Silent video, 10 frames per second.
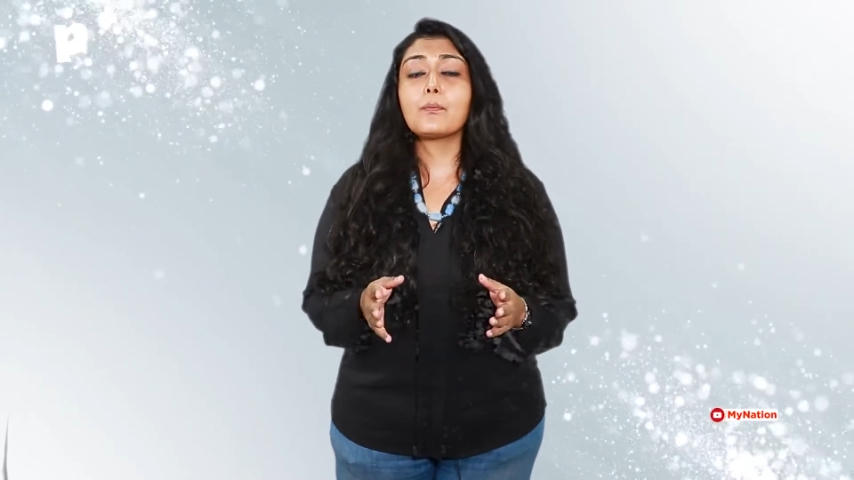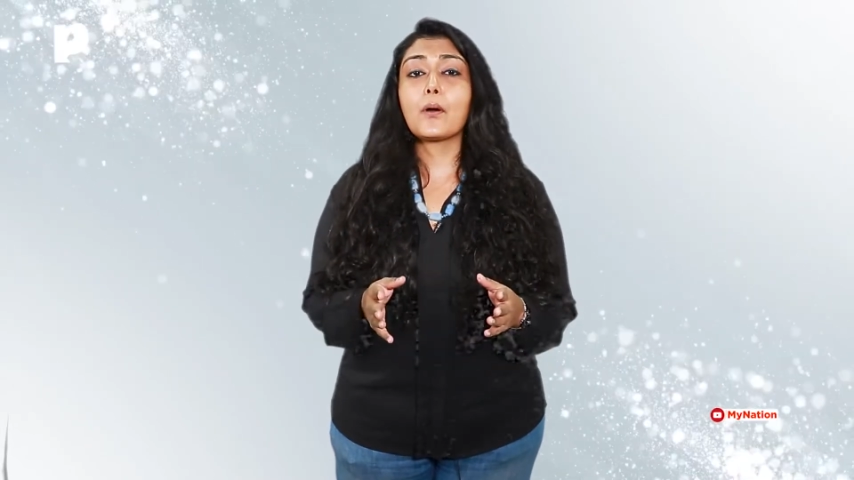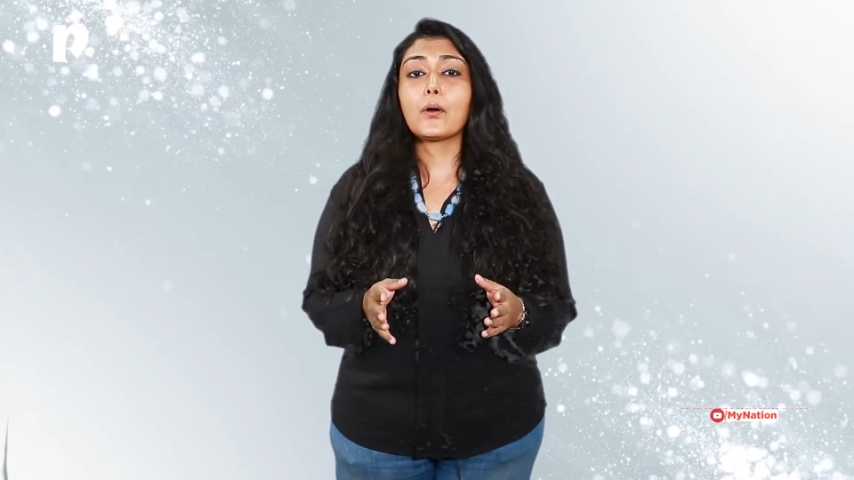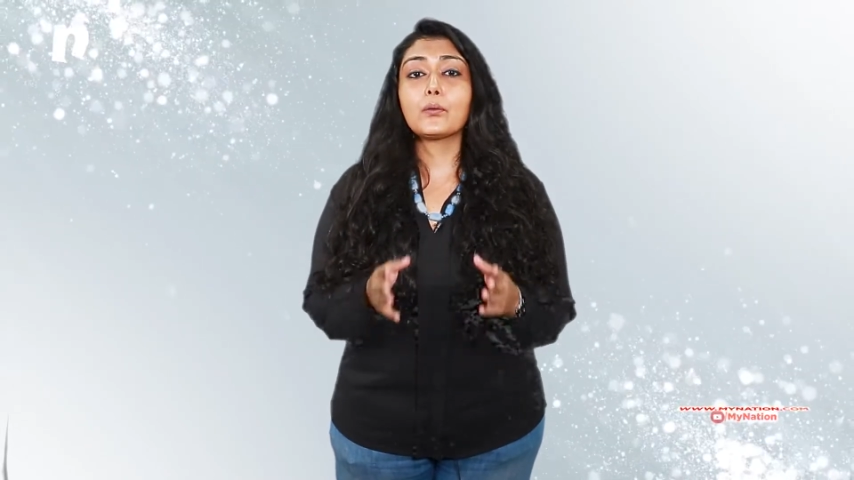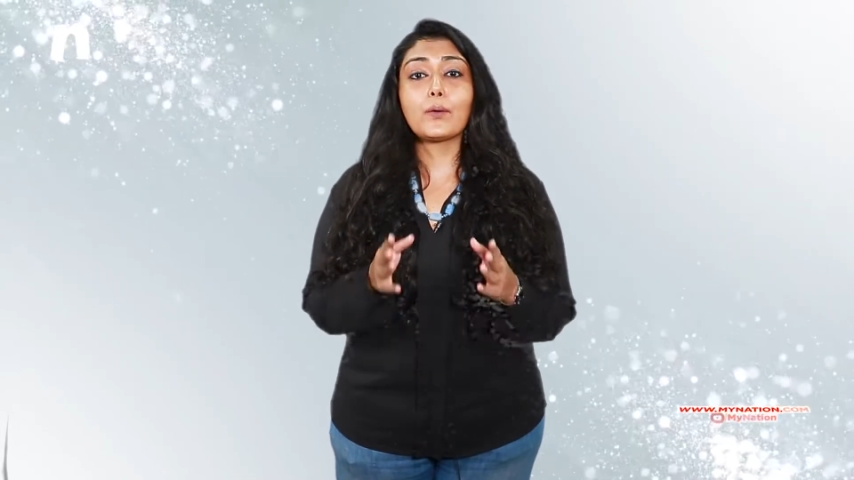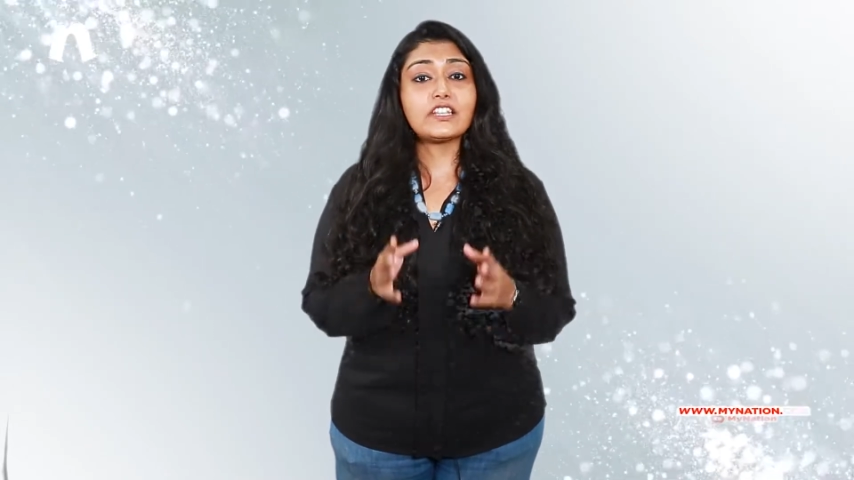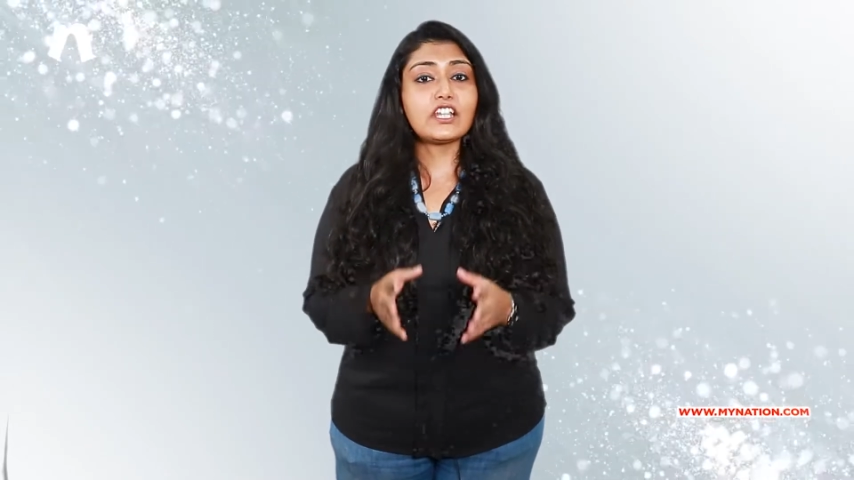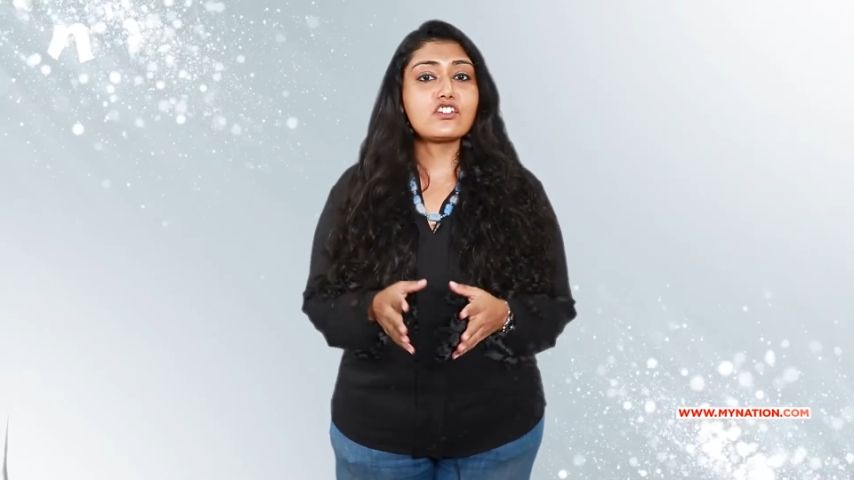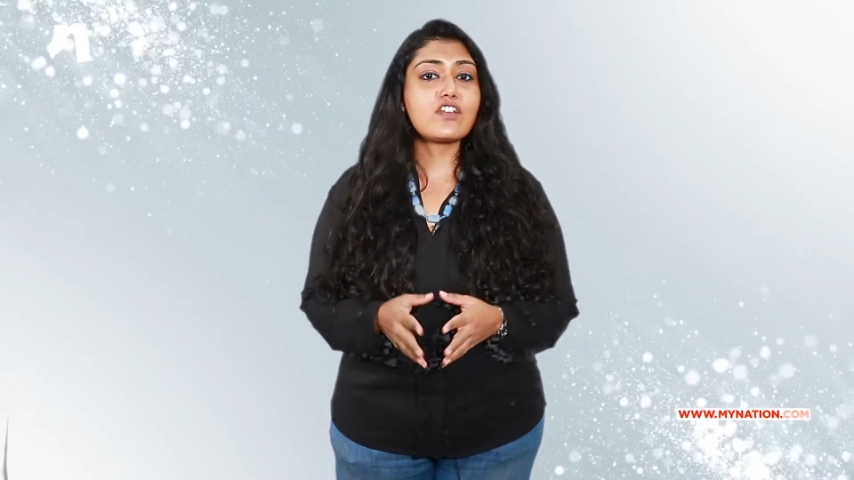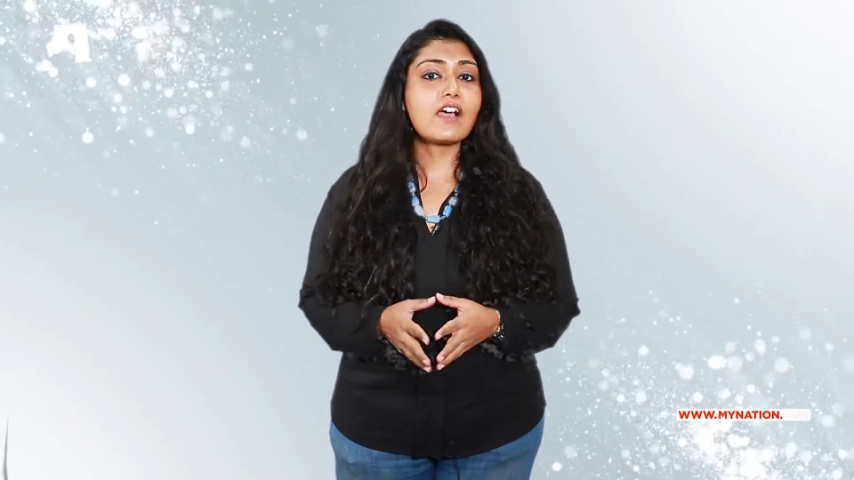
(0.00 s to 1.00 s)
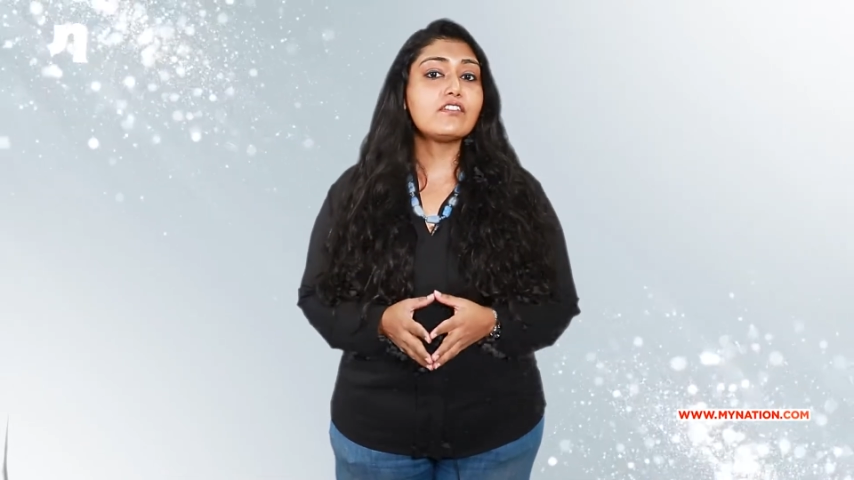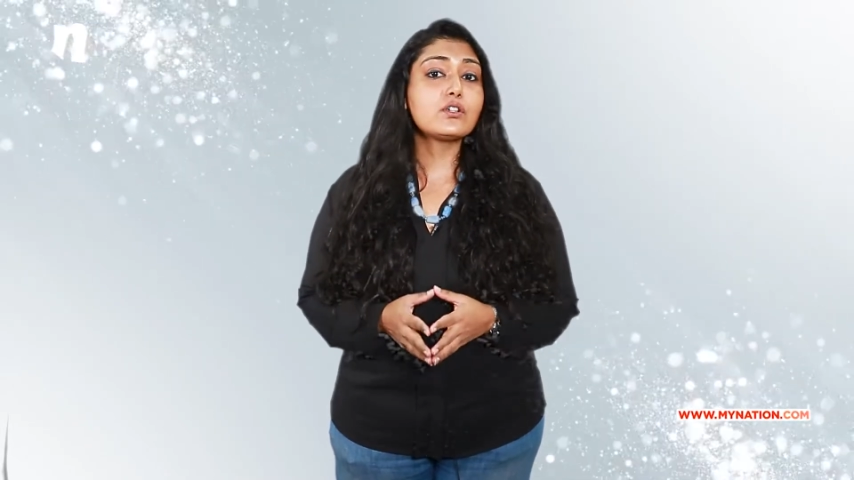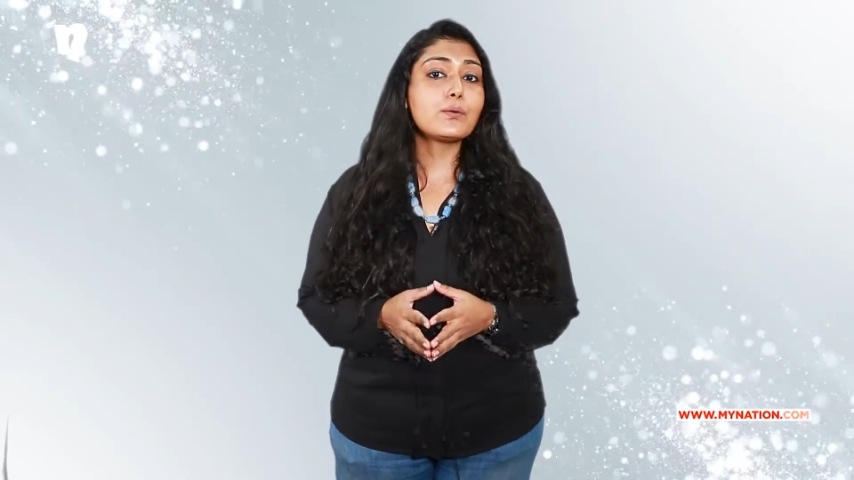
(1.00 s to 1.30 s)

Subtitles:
upon when they traveled